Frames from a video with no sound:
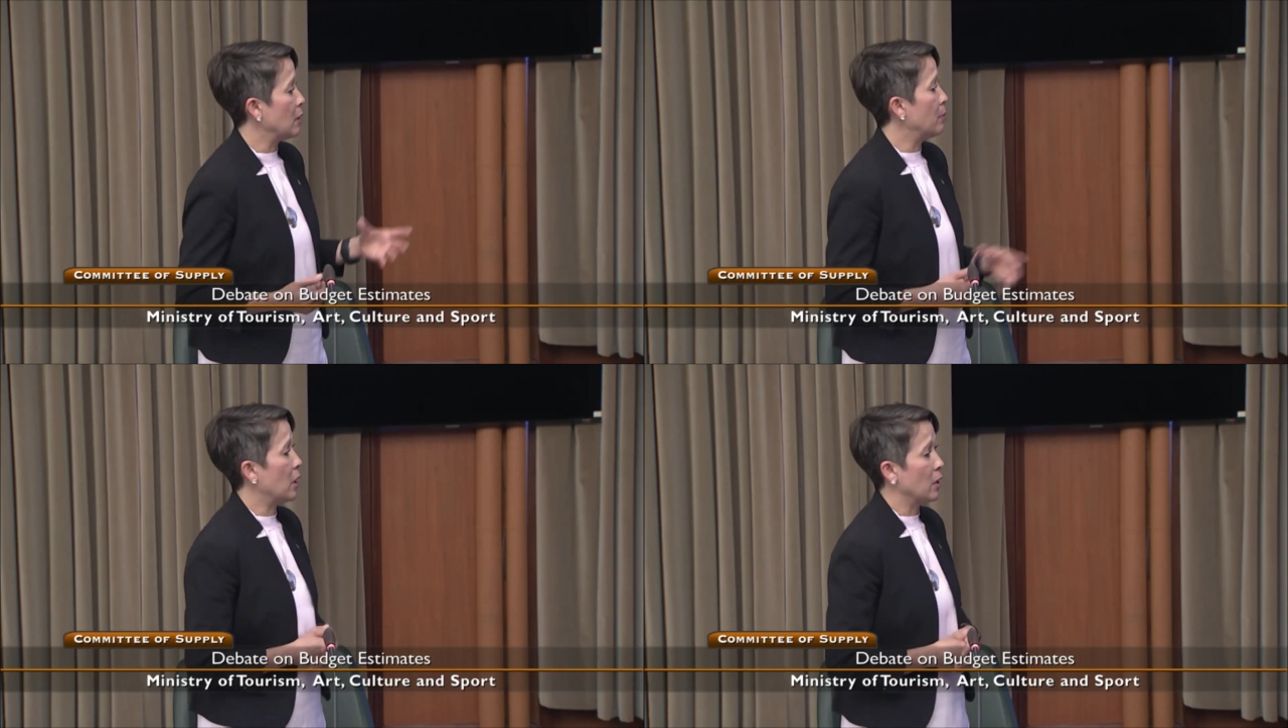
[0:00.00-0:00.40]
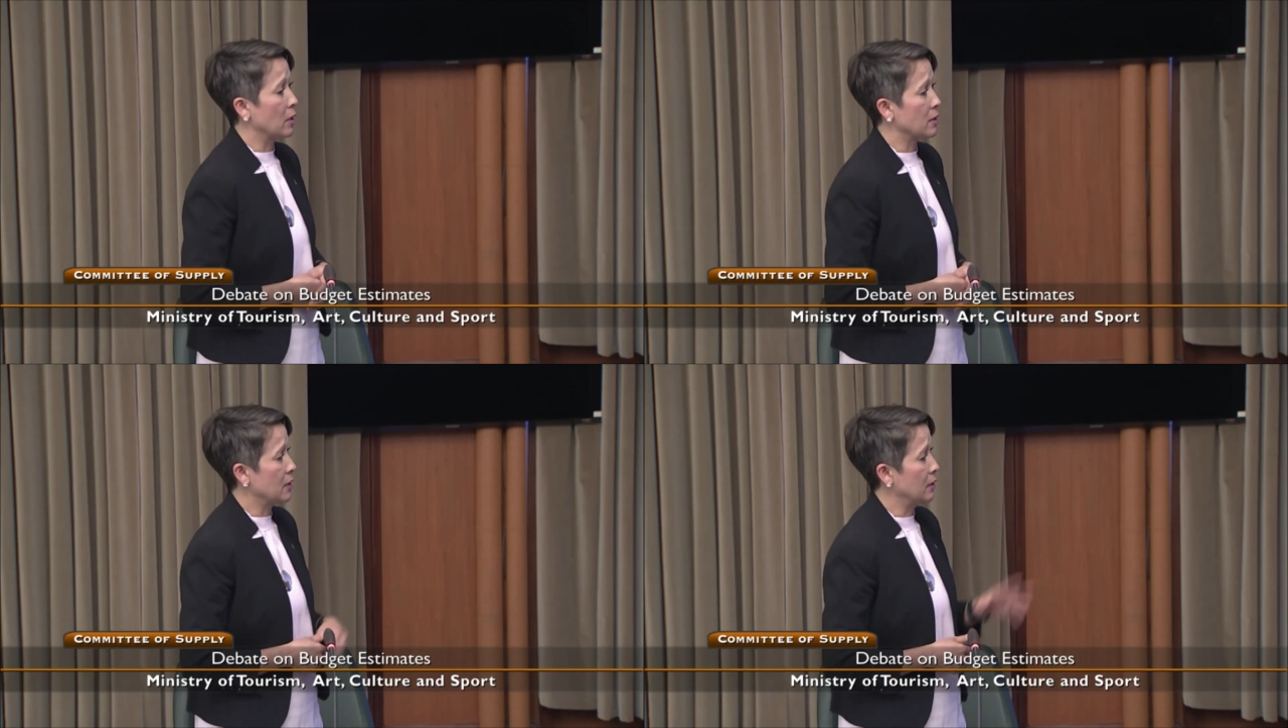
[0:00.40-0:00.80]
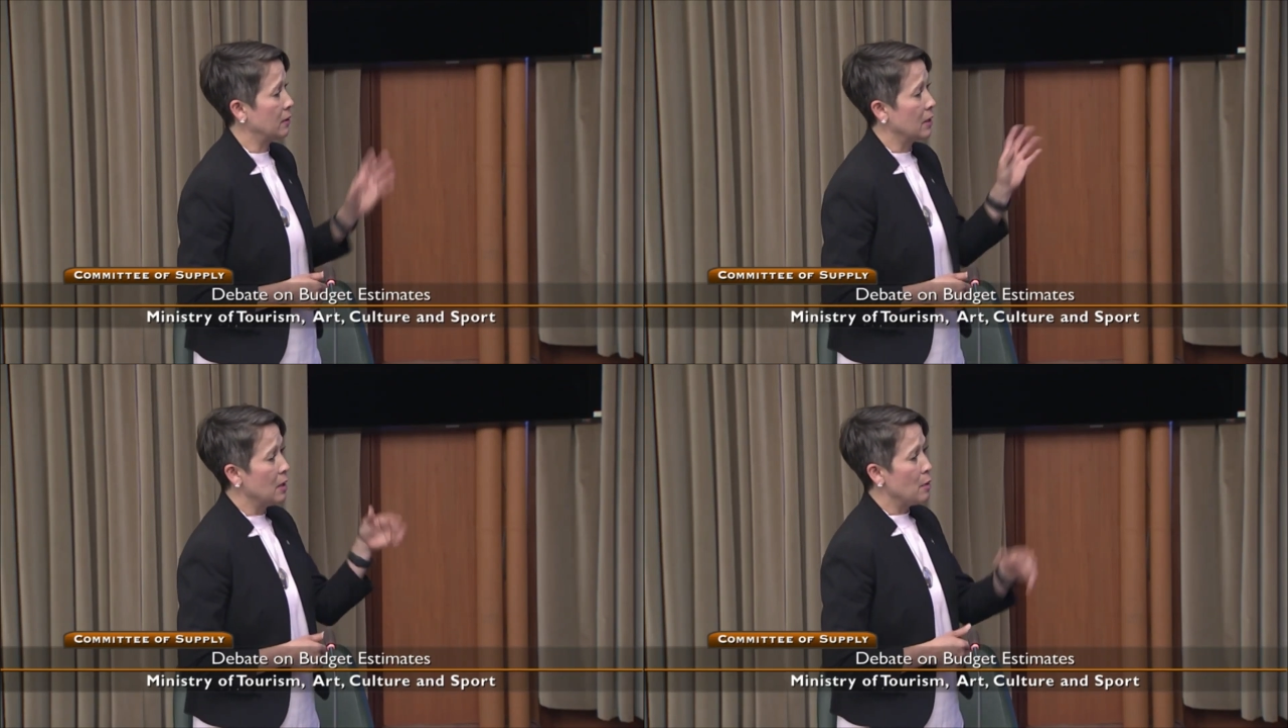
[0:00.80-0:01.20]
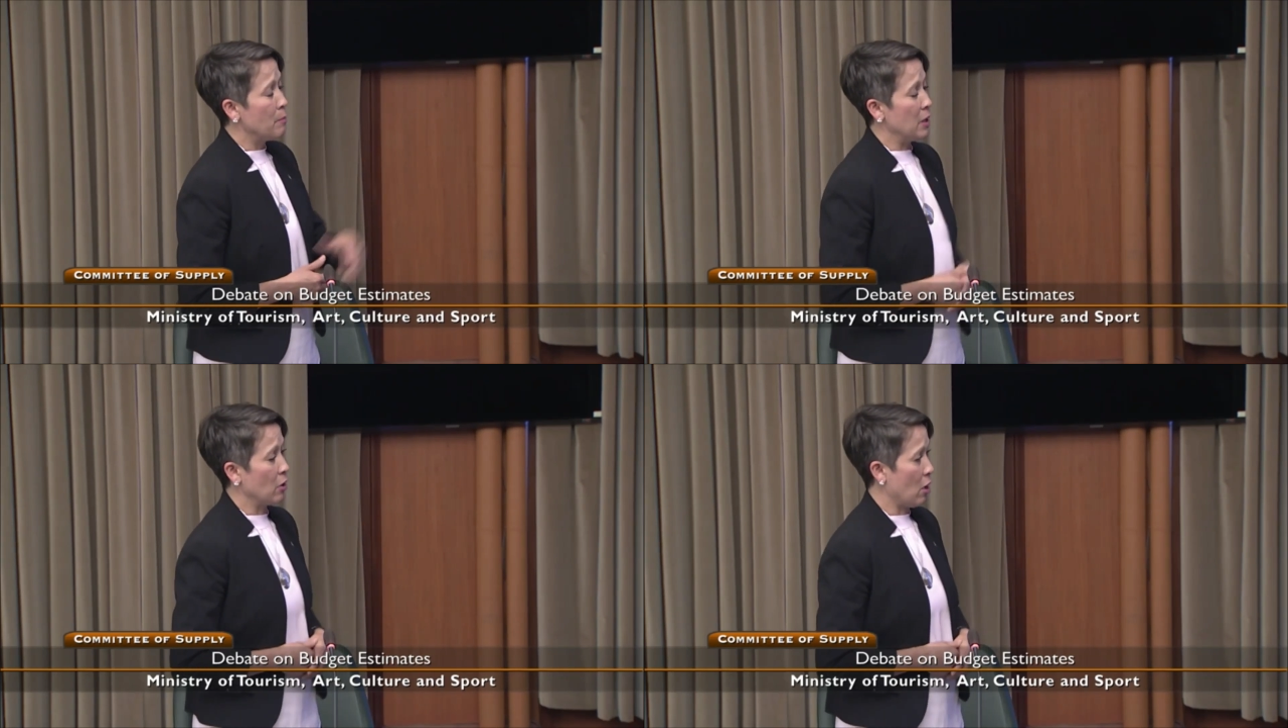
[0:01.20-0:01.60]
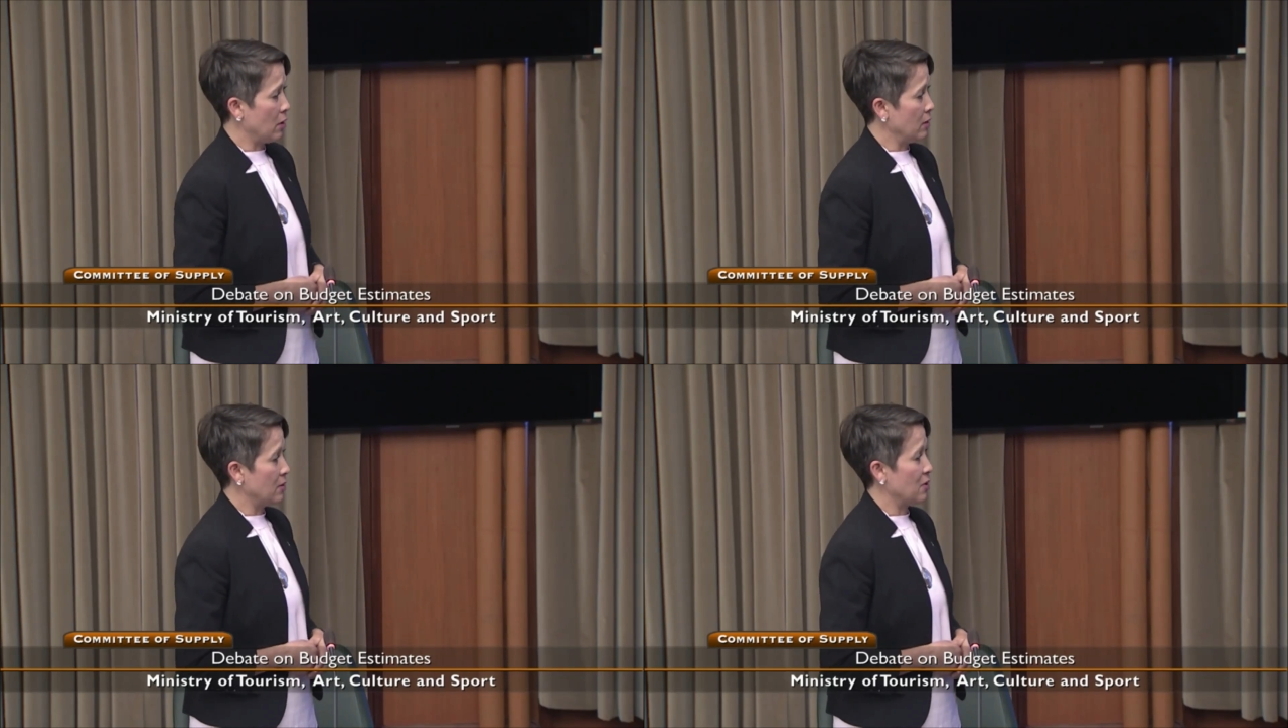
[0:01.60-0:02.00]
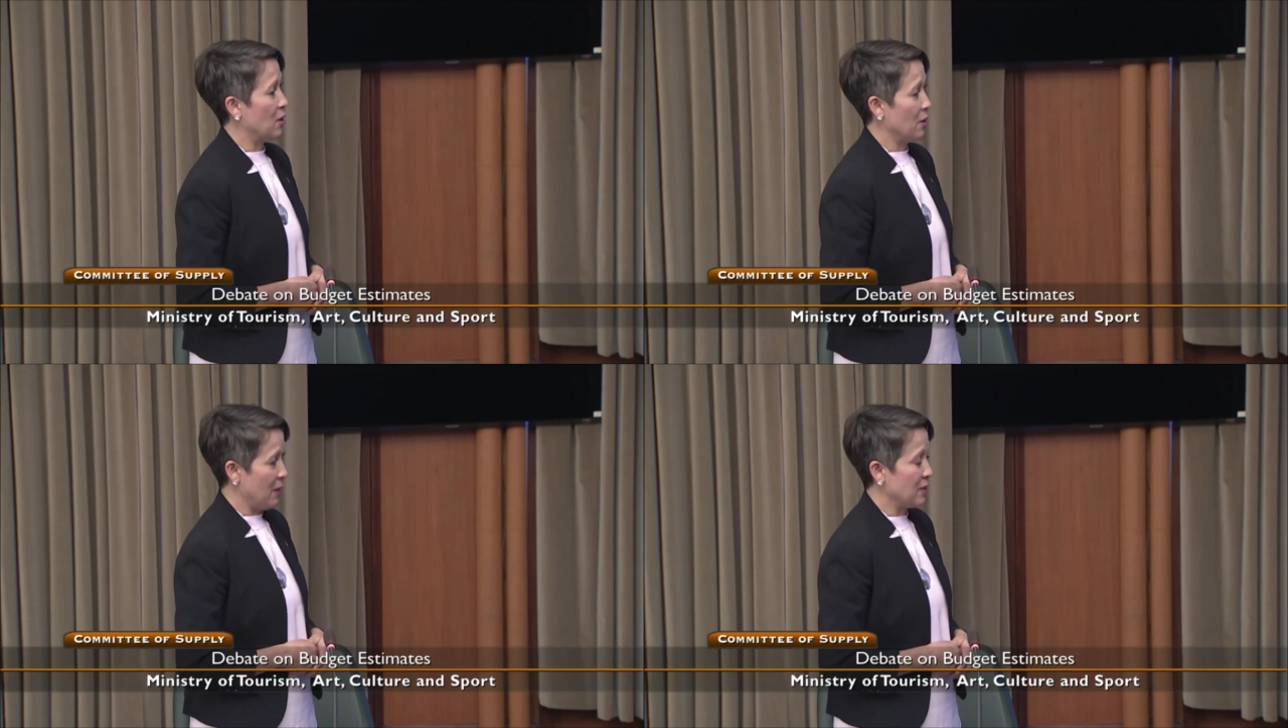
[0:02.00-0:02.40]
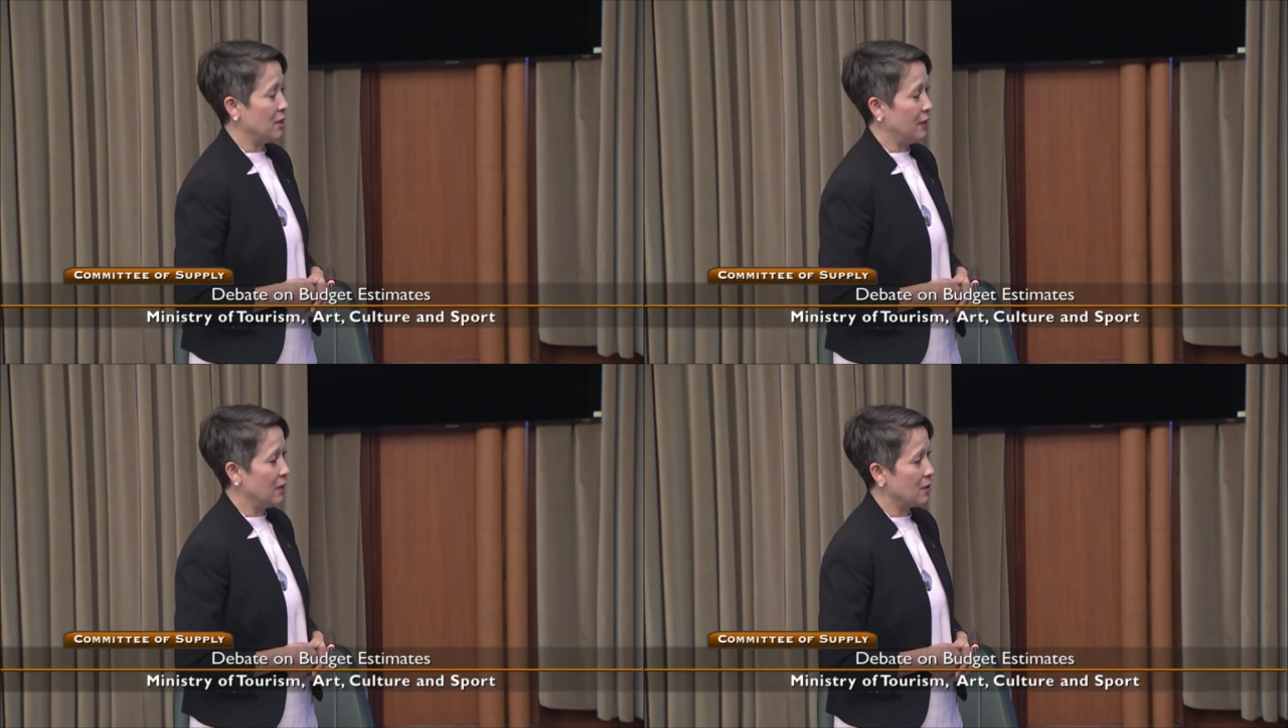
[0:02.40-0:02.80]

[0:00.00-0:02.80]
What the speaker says: up parks and beer gardens and all the rest of it.